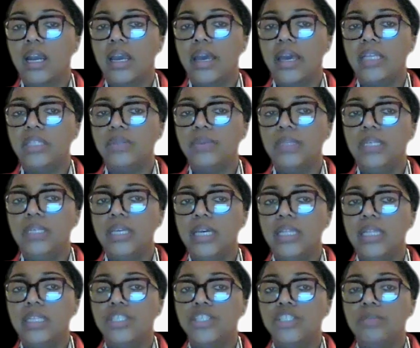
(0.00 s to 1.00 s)
As we look
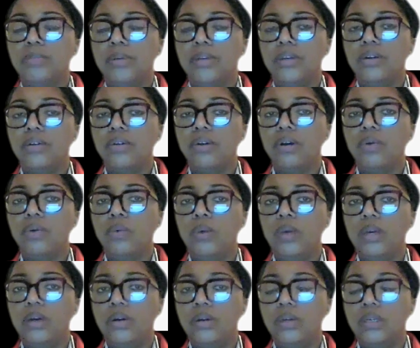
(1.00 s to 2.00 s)
at the
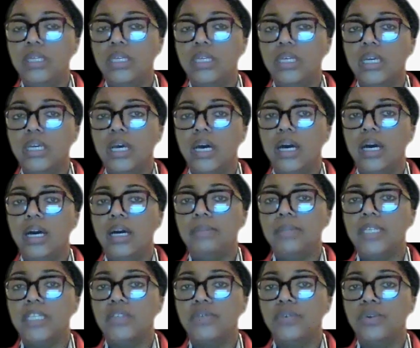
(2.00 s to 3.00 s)
Shapiro-Wilk
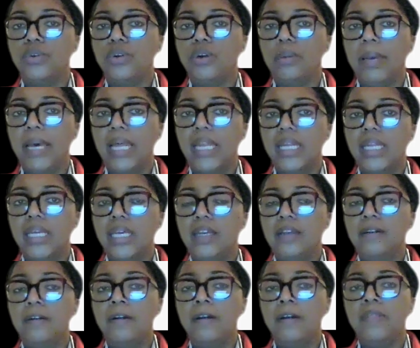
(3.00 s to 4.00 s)
test for
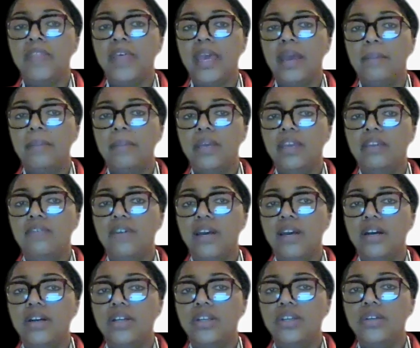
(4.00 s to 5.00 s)
normality, that
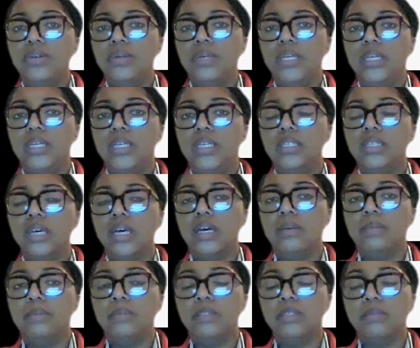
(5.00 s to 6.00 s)
p-value is
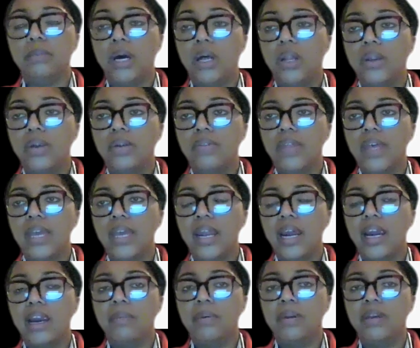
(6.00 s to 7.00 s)
smaller than
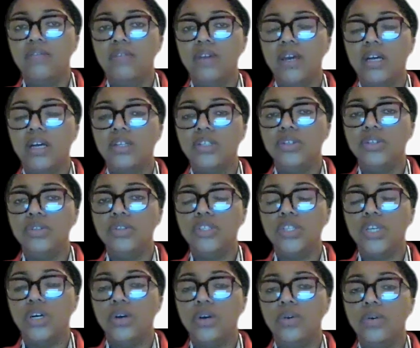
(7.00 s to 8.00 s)
our p-value,
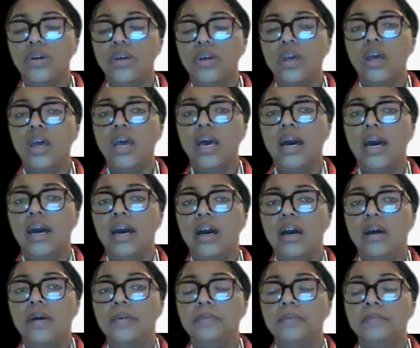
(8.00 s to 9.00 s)
so
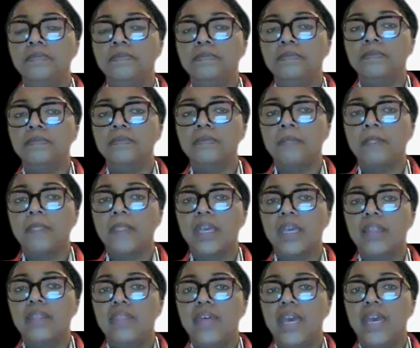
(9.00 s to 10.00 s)

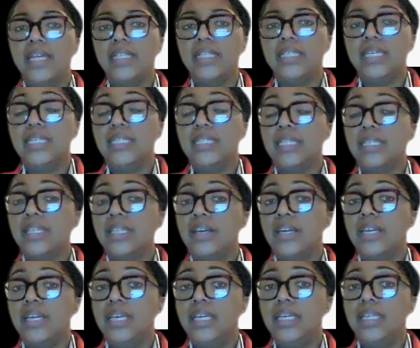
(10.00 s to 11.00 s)
that says that there
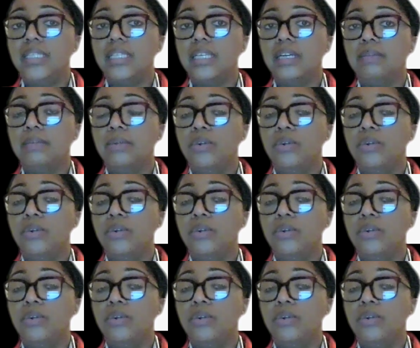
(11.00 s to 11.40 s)
is